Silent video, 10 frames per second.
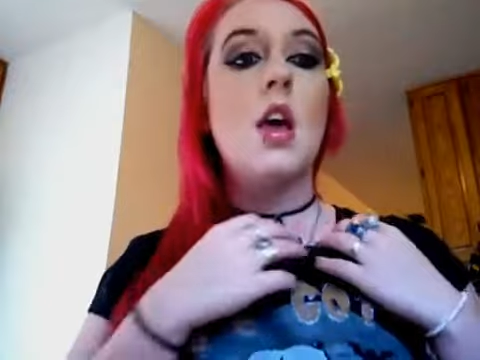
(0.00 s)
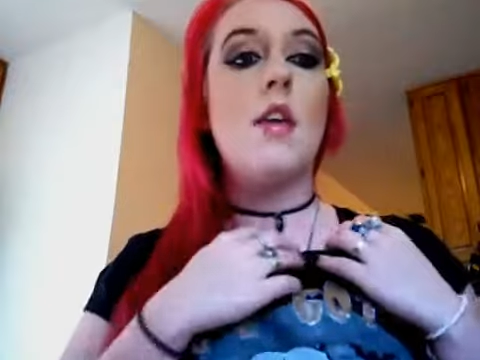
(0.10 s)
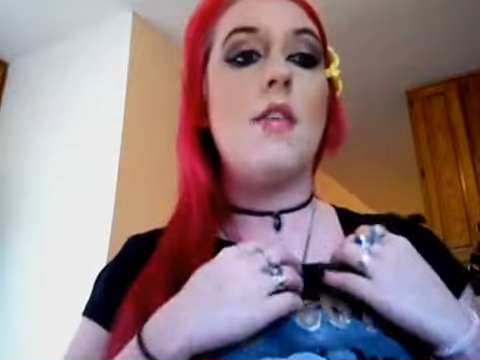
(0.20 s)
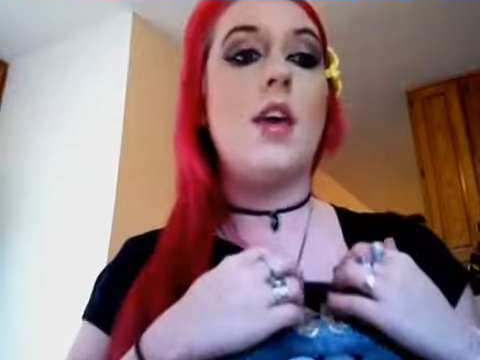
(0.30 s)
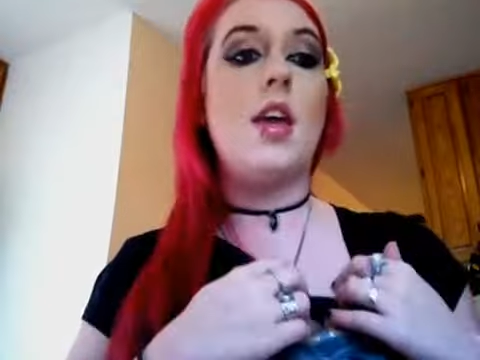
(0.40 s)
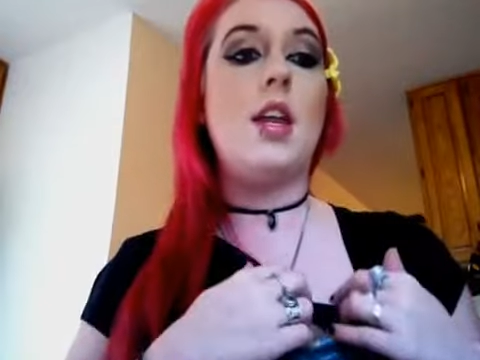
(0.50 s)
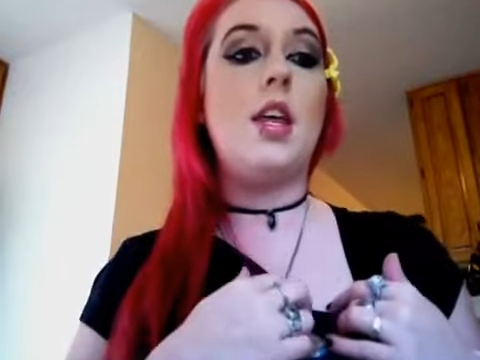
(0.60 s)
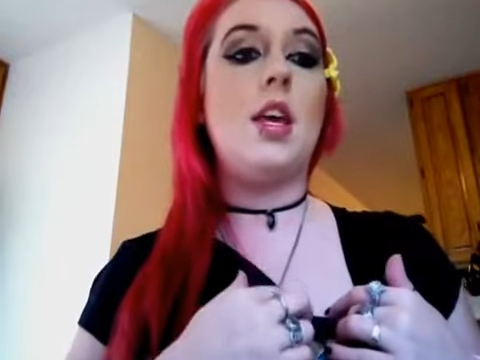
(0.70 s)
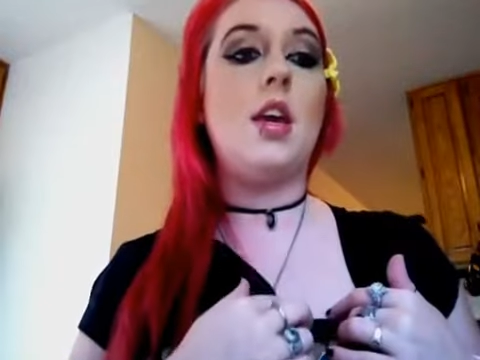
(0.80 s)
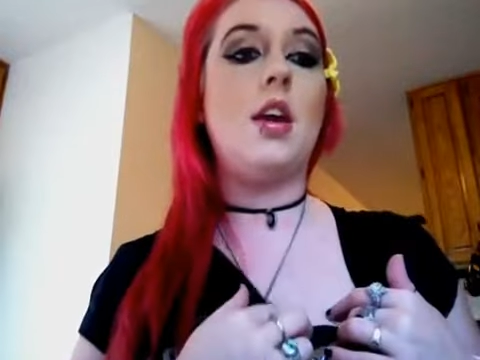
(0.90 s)
And then
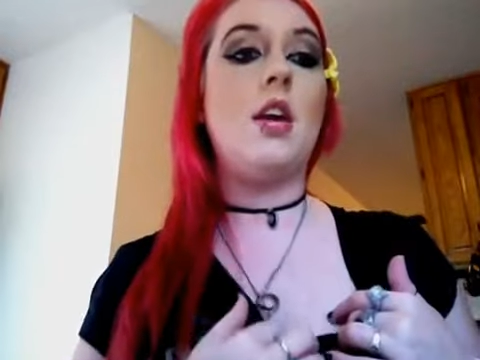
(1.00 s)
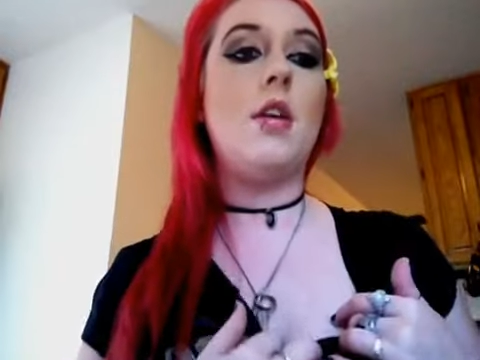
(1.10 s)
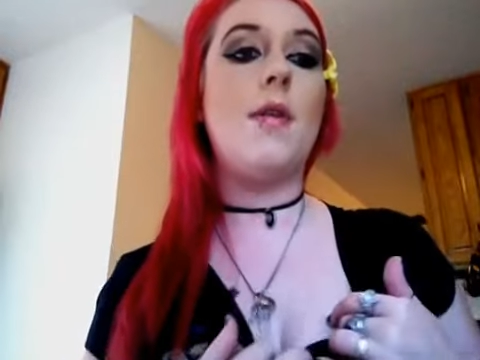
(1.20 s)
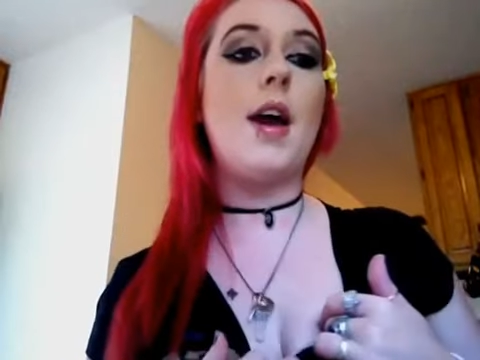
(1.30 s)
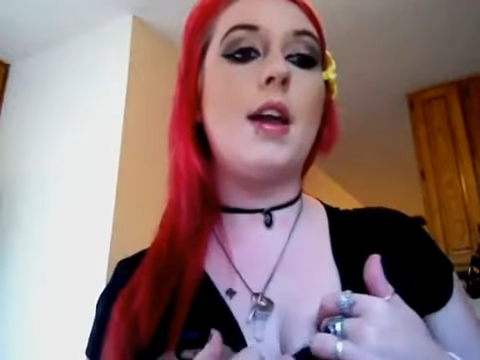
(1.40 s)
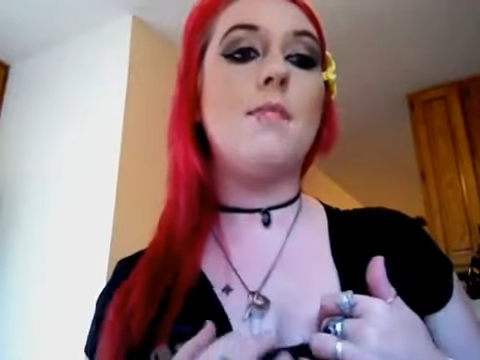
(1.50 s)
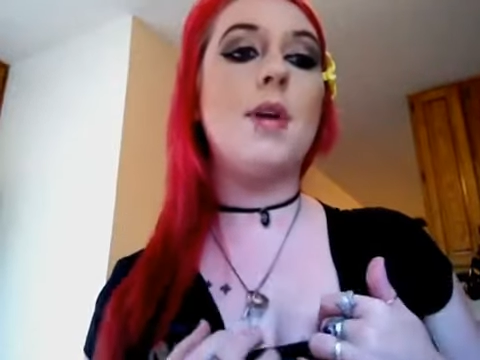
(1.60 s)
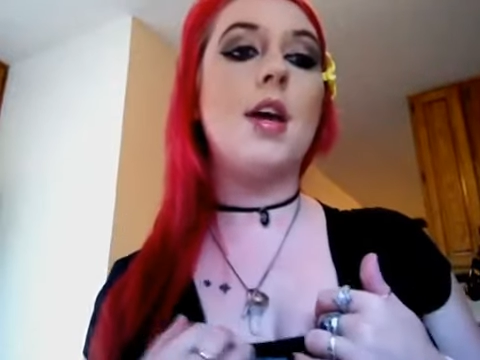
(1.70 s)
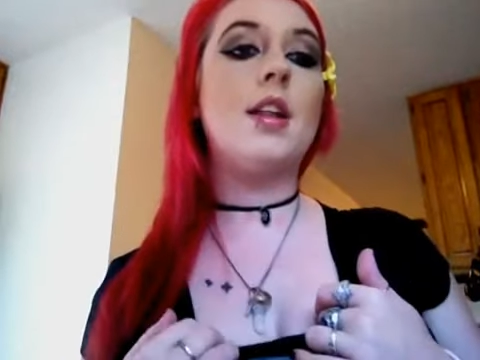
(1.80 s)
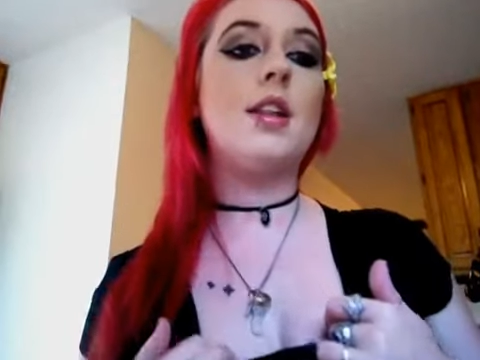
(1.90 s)
here, right in
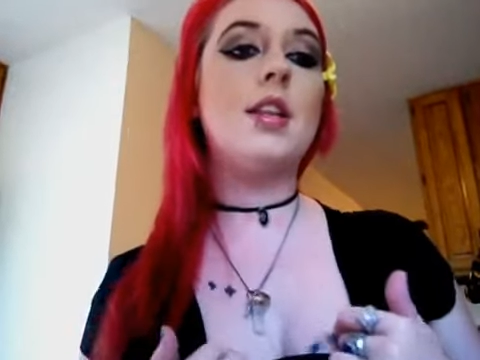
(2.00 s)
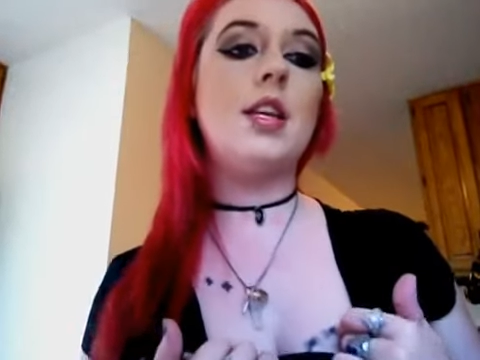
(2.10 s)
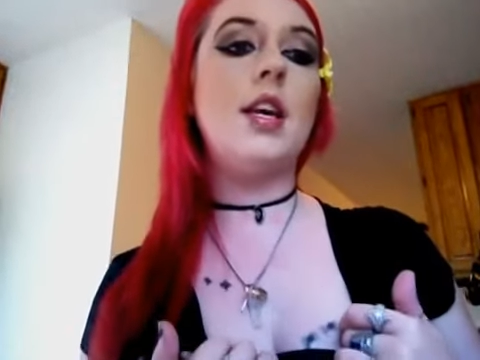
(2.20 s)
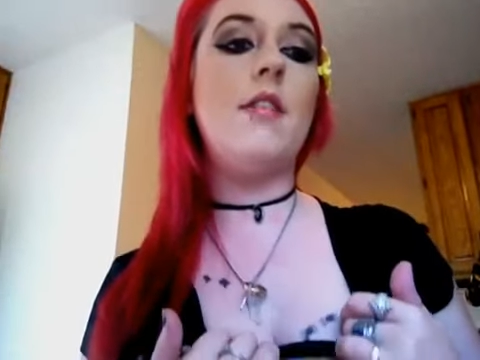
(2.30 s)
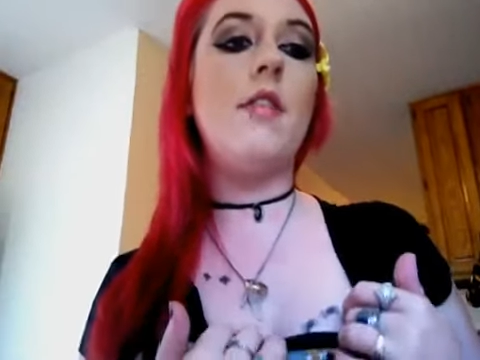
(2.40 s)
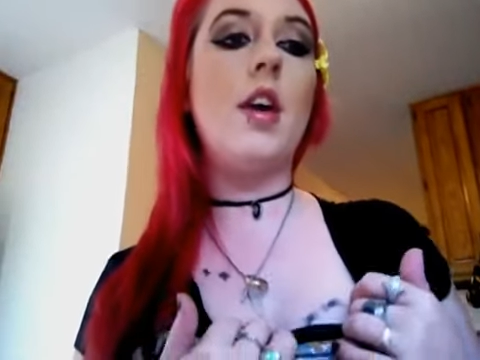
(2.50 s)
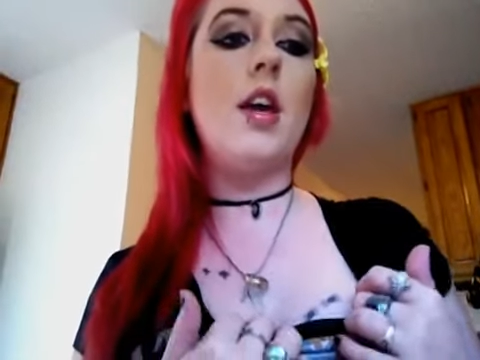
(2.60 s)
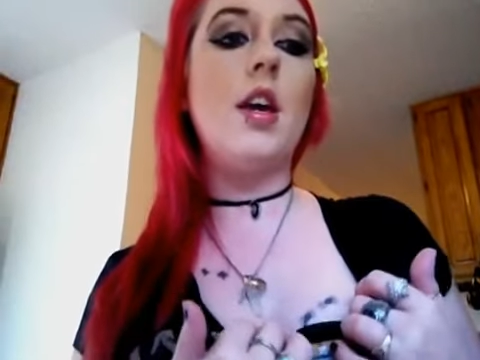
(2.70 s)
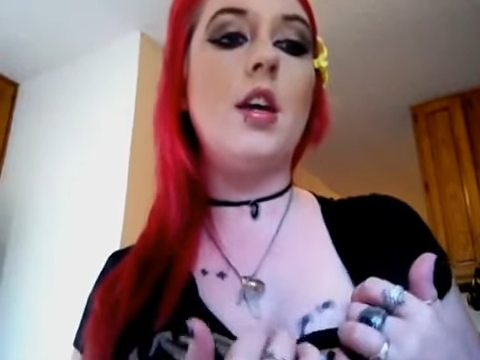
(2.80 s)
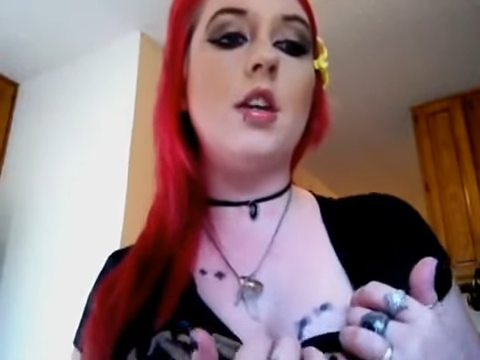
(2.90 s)
my
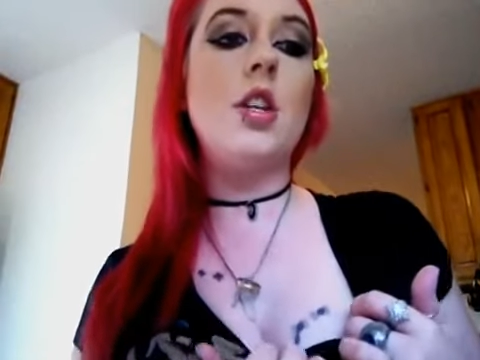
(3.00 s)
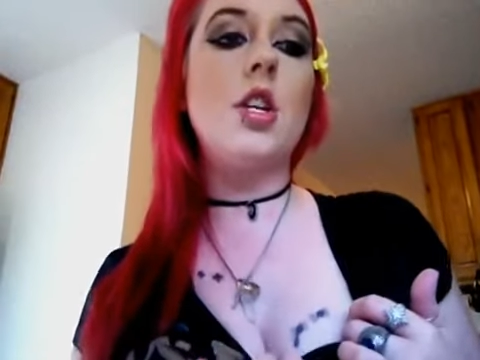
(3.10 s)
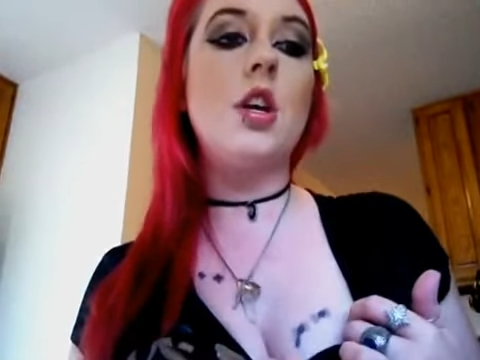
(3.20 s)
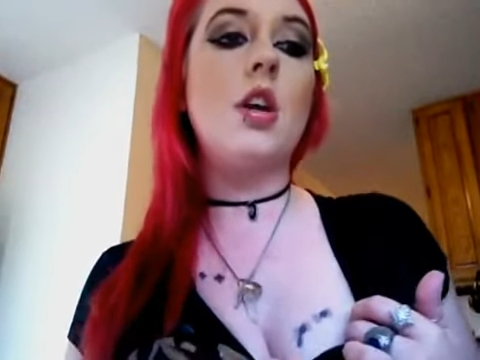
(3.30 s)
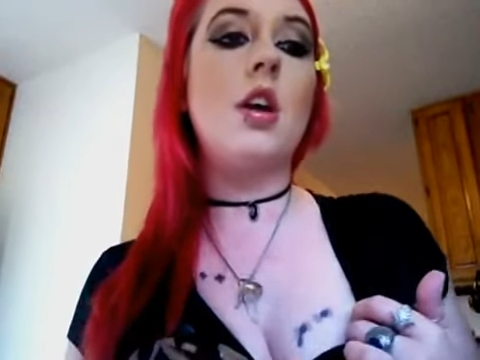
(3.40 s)
cleavage,